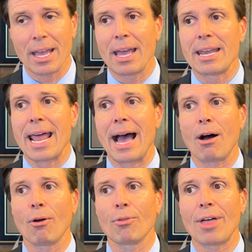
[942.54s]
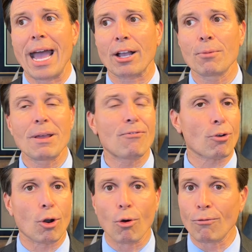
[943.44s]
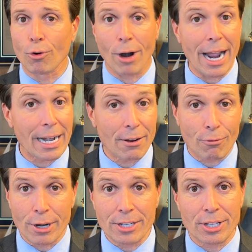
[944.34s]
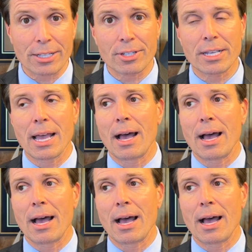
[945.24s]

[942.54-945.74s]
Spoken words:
Now, that could be for a whole variety of reasons.